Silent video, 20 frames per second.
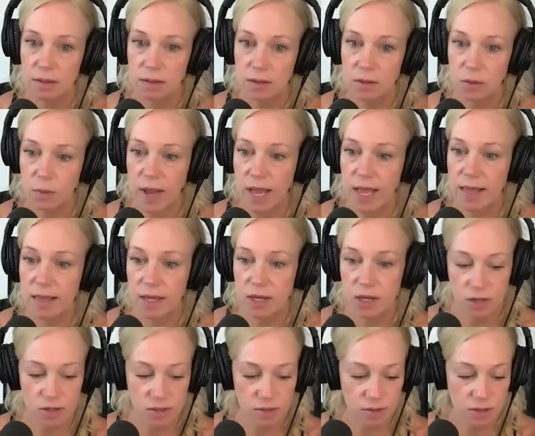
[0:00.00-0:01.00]
the way that
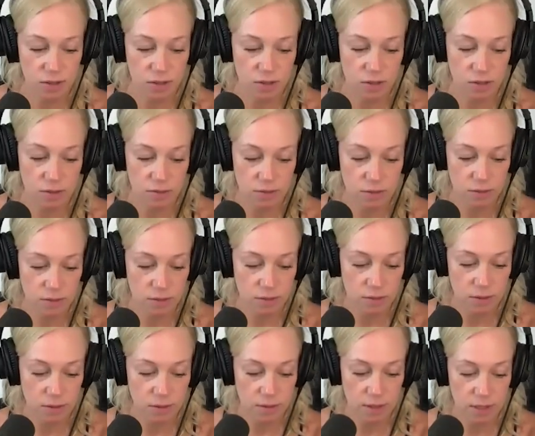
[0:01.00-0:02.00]
your your
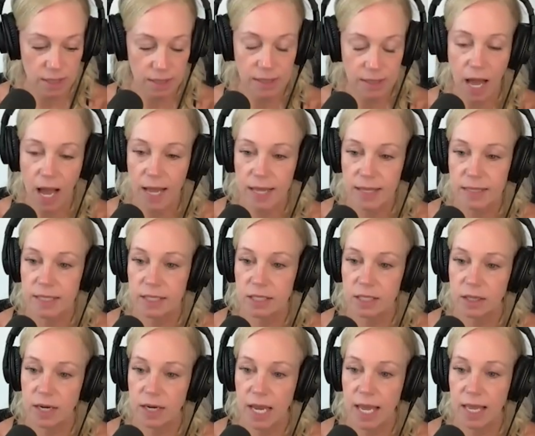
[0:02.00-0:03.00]
the lines in
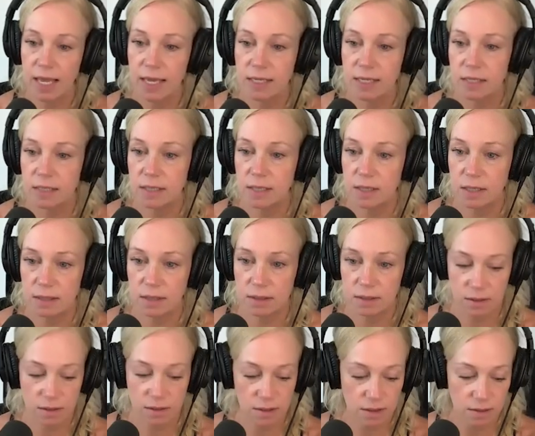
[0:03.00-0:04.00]
your hand
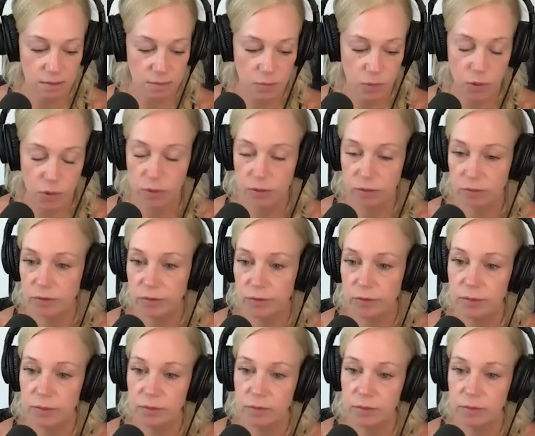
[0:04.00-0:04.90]
move.